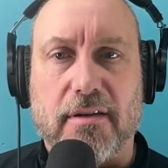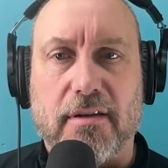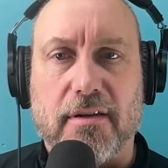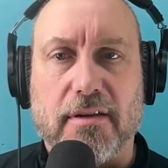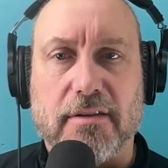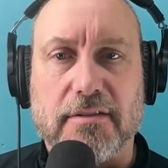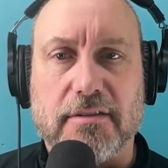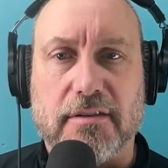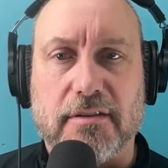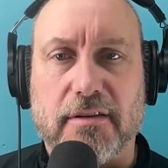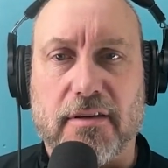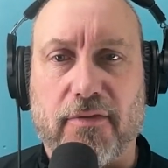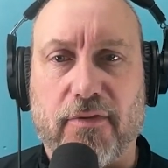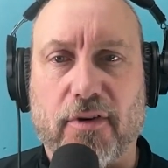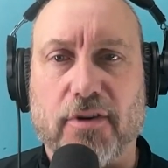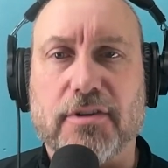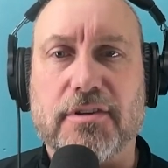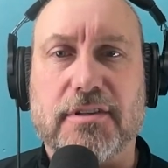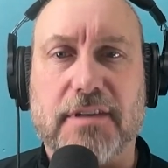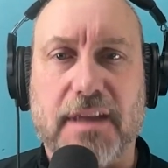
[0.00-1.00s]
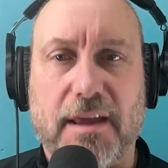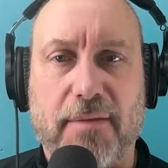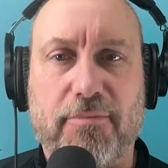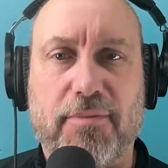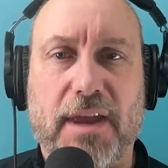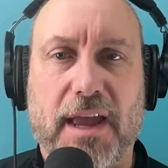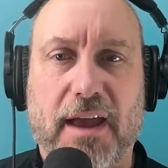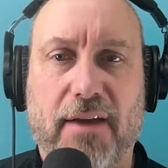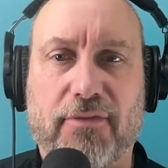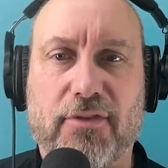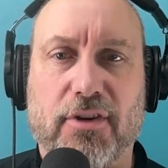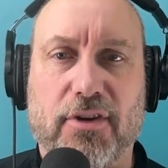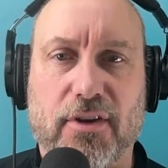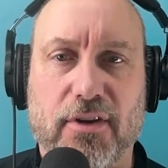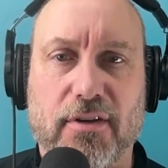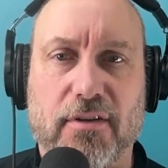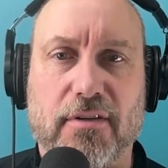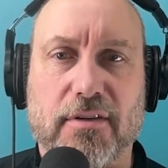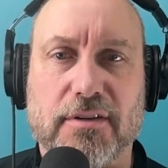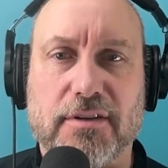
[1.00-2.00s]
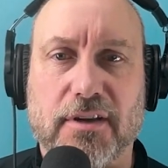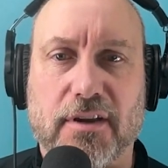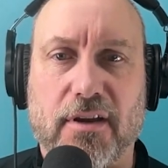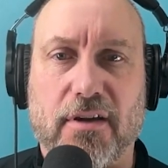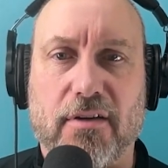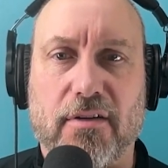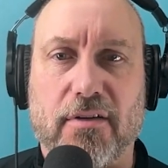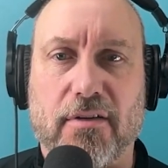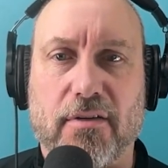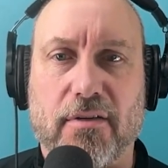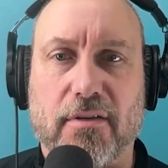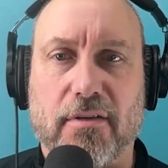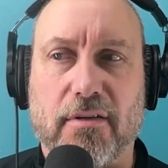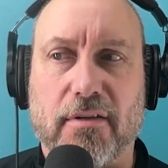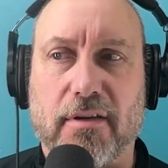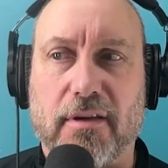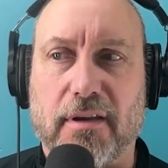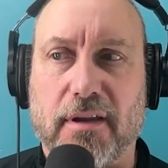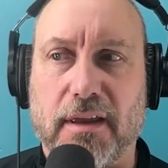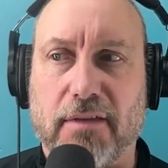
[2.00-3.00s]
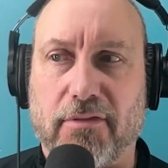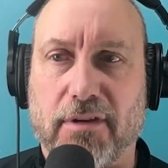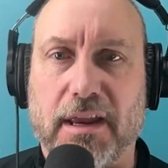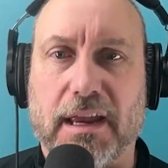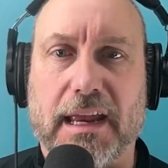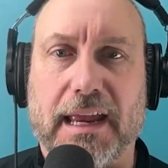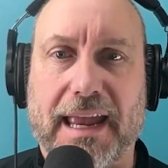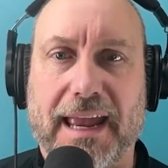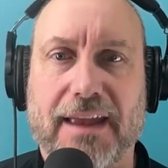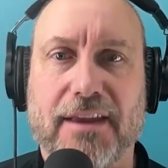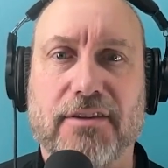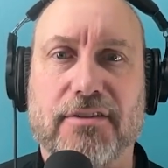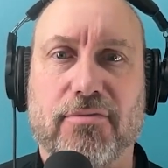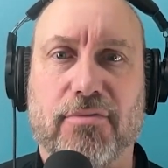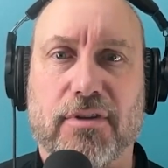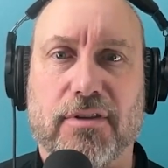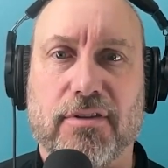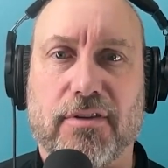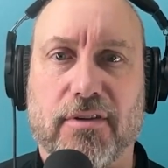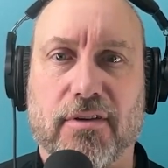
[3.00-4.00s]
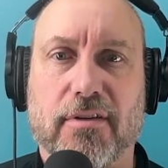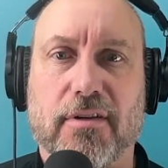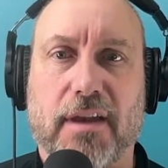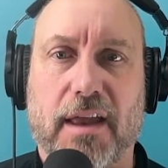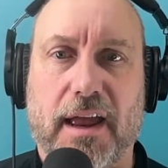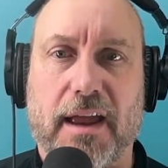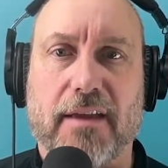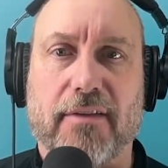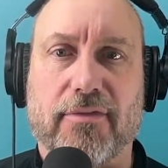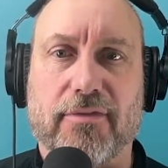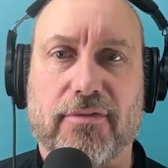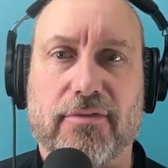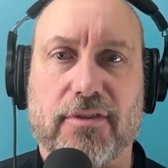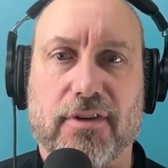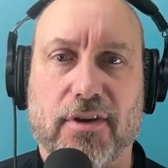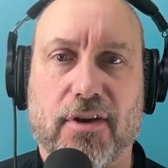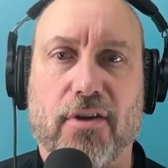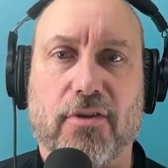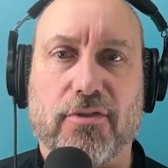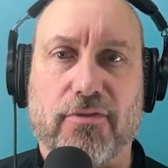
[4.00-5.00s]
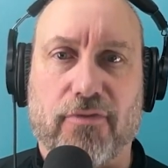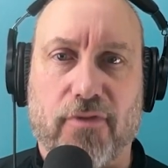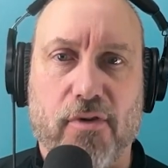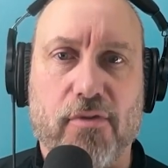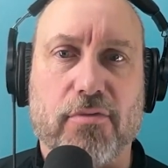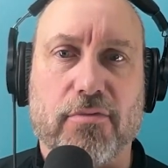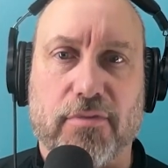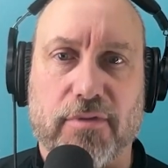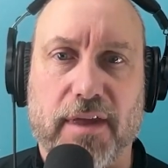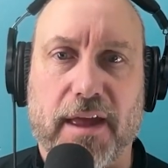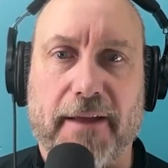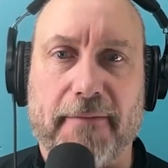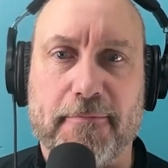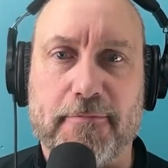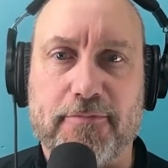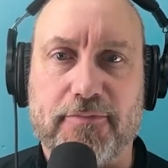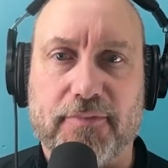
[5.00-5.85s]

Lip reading: The first step you have to do is to go re-engage with your life to go forward with that.